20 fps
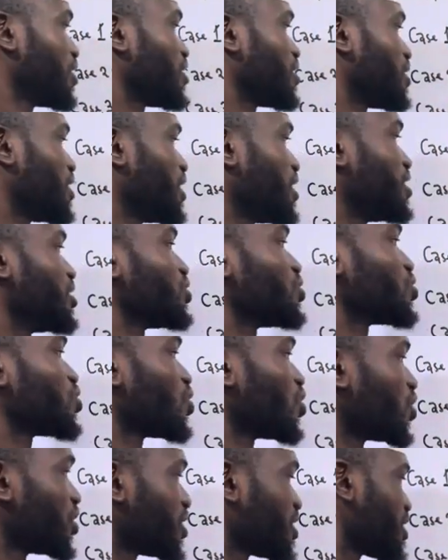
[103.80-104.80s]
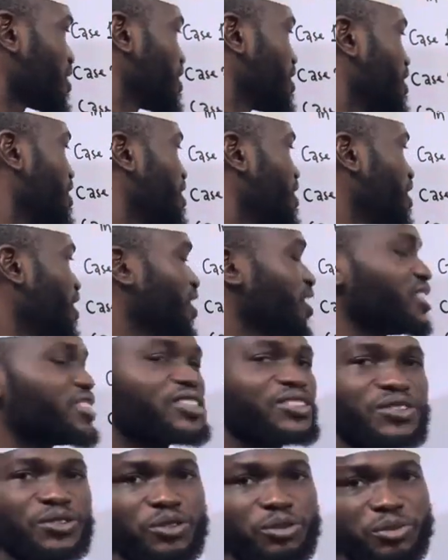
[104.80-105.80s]
Then the third
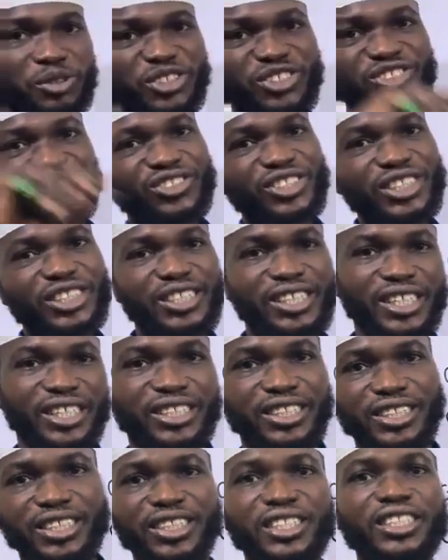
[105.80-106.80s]
case will be treated